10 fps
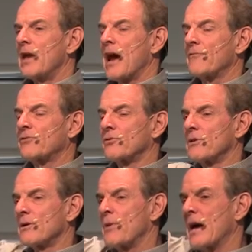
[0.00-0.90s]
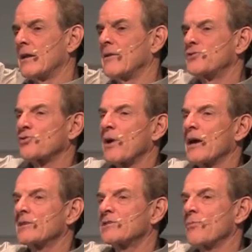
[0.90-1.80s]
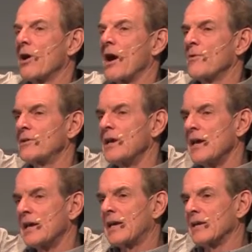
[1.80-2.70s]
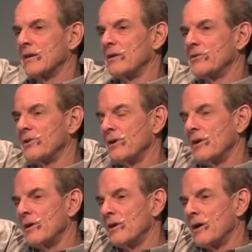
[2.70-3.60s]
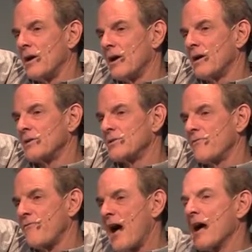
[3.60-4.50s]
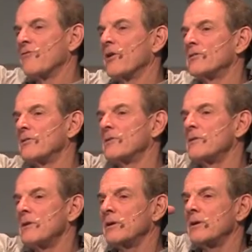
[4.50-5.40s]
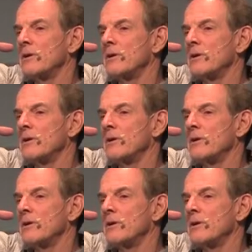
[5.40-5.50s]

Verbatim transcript: After the Battle of Trench, Muhammad killed uh, 500